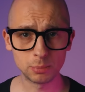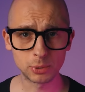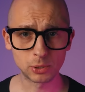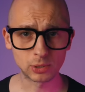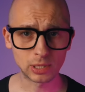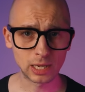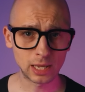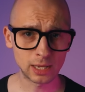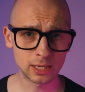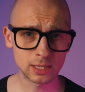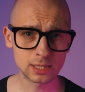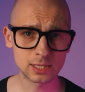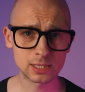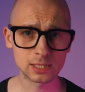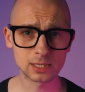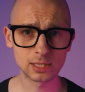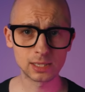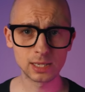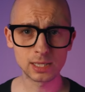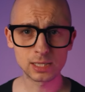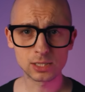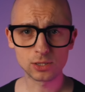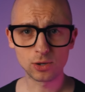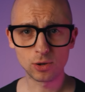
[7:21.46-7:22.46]
about lights,
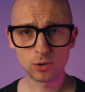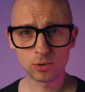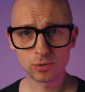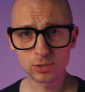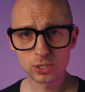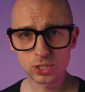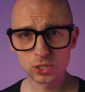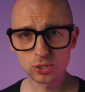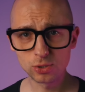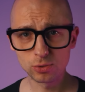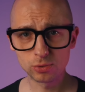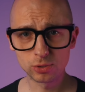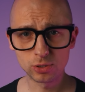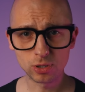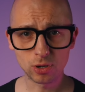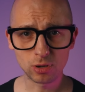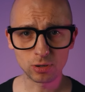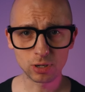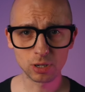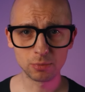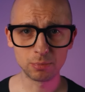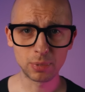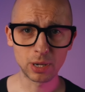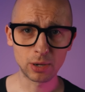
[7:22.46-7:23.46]
let's also
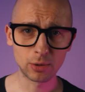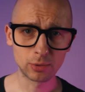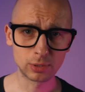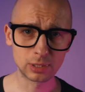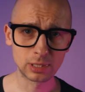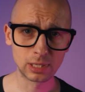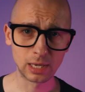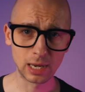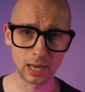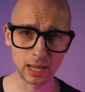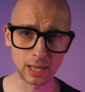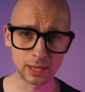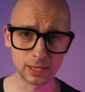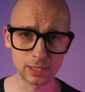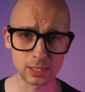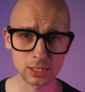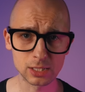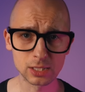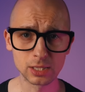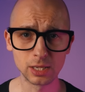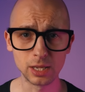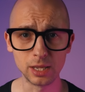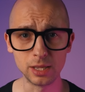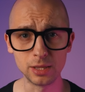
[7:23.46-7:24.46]
talk about
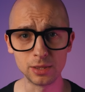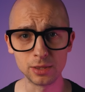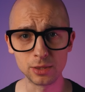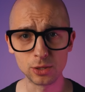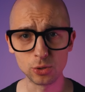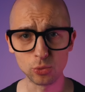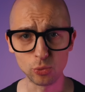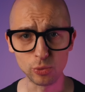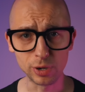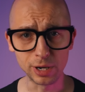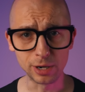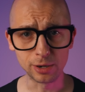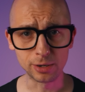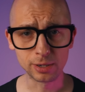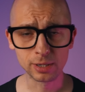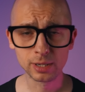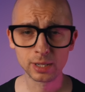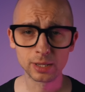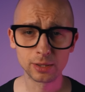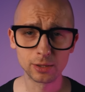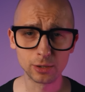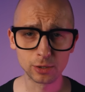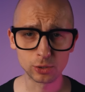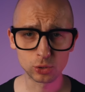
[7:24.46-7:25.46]
lights in the rear.
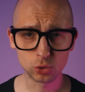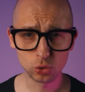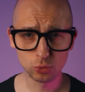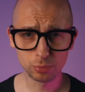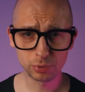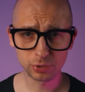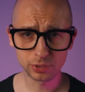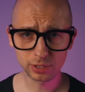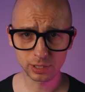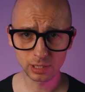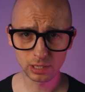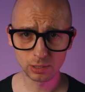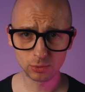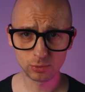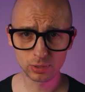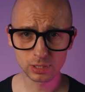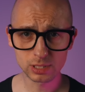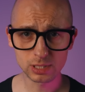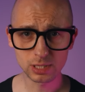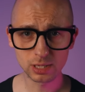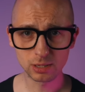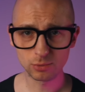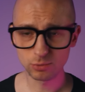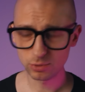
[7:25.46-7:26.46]
There are two particular
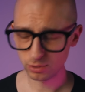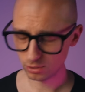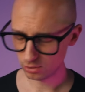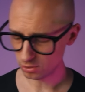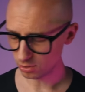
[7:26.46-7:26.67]
ones that I want